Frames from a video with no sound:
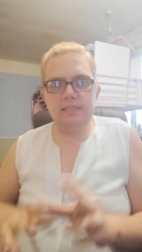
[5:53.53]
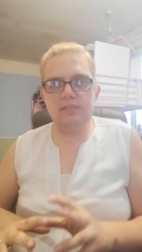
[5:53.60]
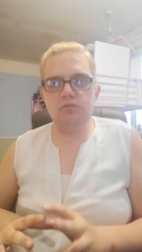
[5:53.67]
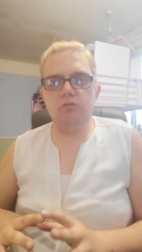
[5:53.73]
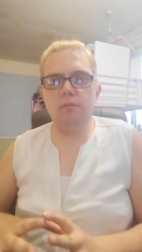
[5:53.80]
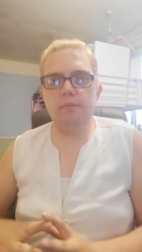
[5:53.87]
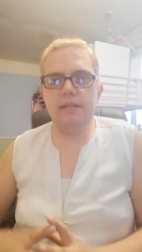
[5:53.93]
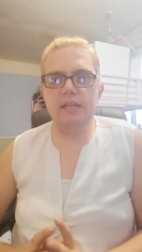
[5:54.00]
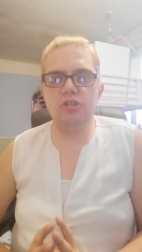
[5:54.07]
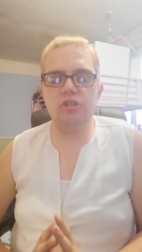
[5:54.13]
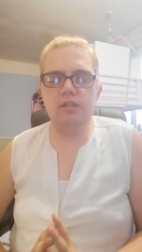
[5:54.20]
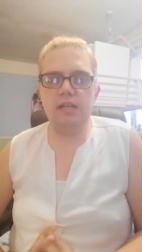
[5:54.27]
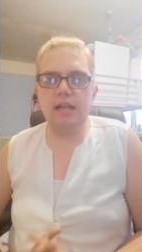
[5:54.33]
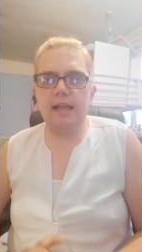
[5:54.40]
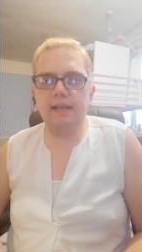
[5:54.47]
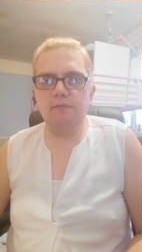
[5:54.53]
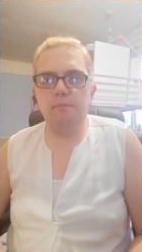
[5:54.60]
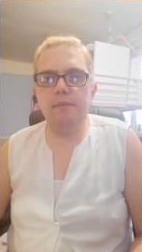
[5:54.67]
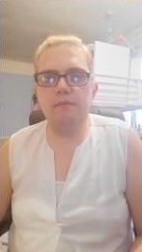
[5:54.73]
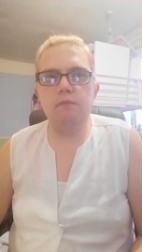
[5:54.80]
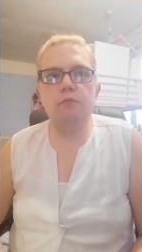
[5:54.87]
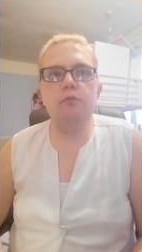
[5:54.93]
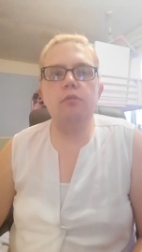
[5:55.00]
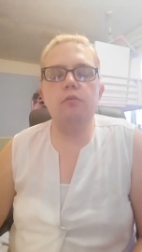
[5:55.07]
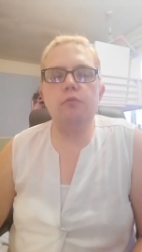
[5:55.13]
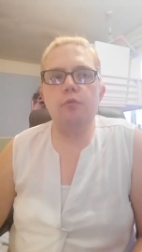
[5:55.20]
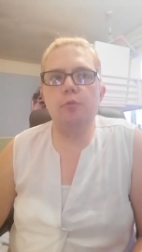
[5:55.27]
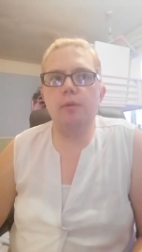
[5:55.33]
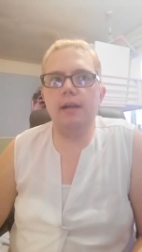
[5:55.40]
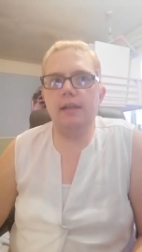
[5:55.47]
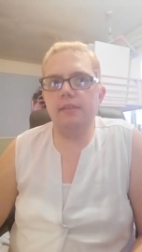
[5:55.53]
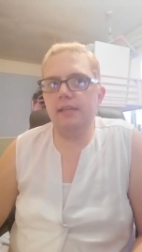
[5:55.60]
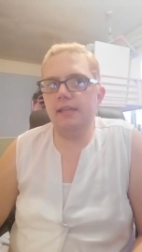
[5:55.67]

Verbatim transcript: discrimination that I've been through throughout